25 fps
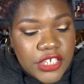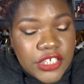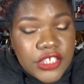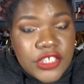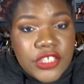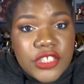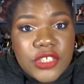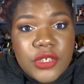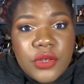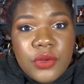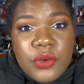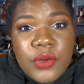
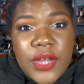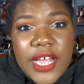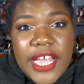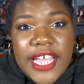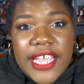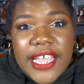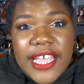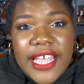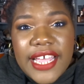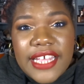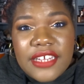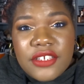So I
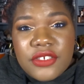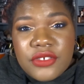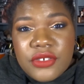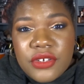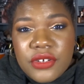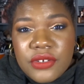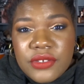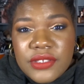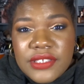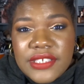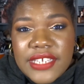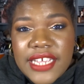had to
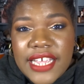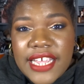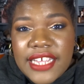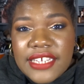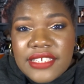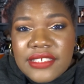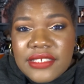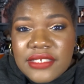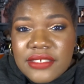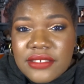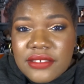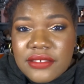
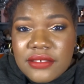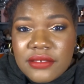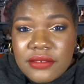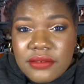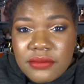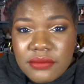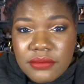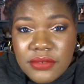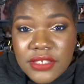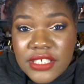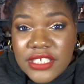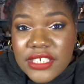contact
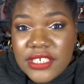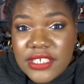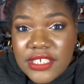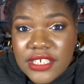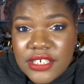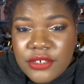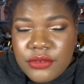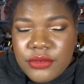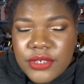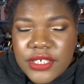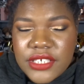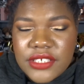Sydney
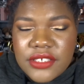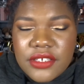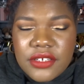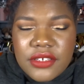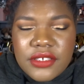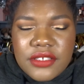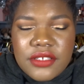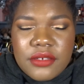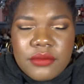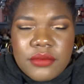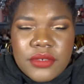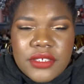Gray's
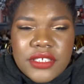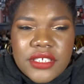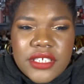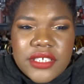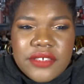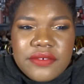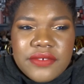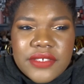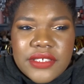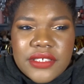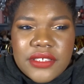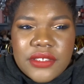customer
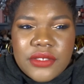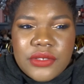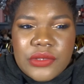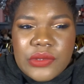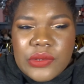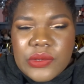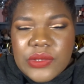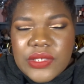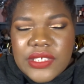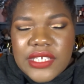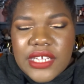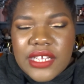service
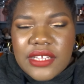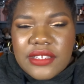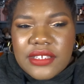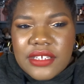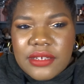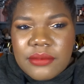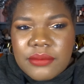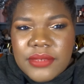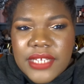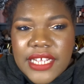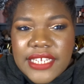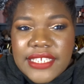to tell
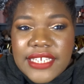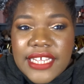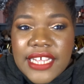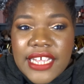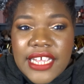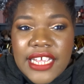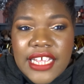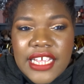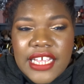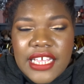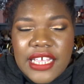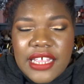them that
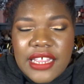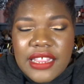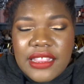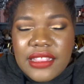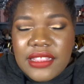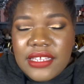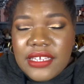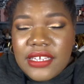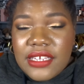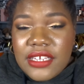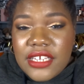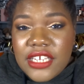
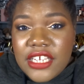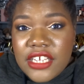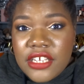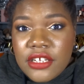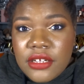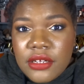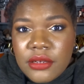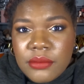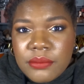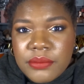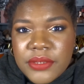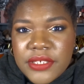the
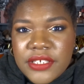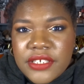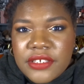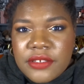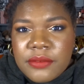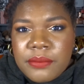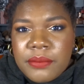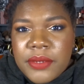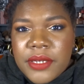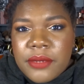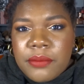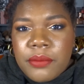
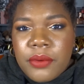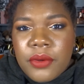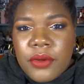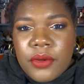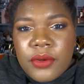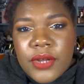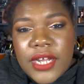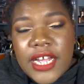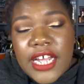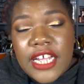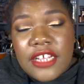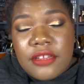incompetent
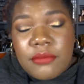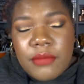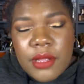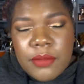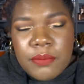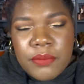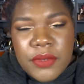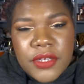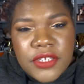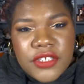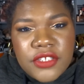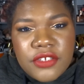people at my
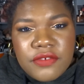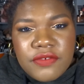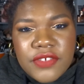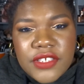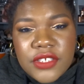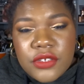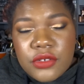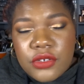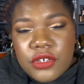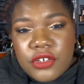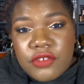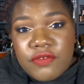post office
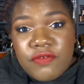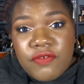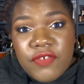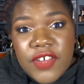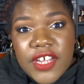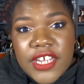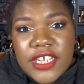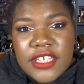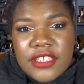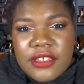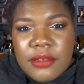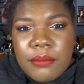couldn't
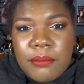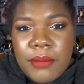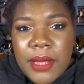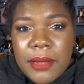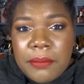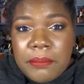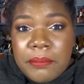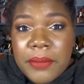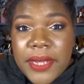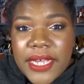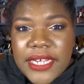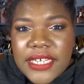find my
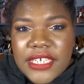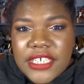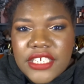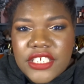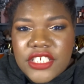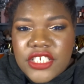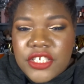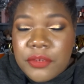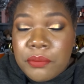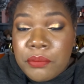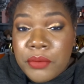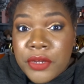
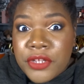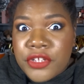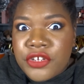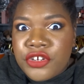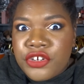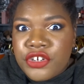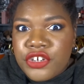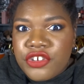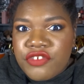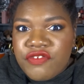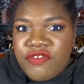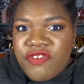package but
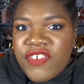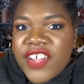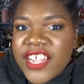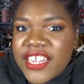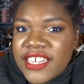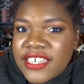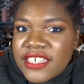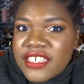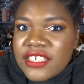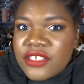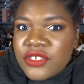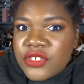couldn't
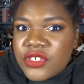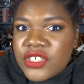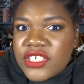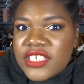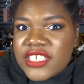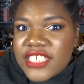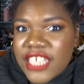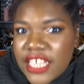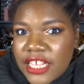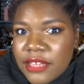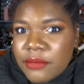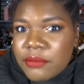find it to
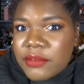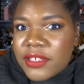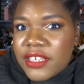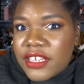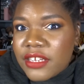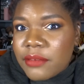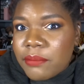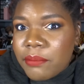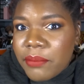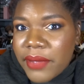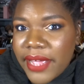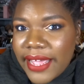send
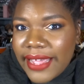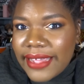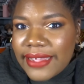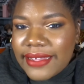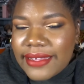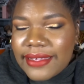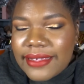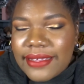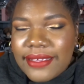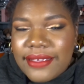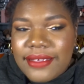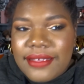it
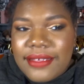back.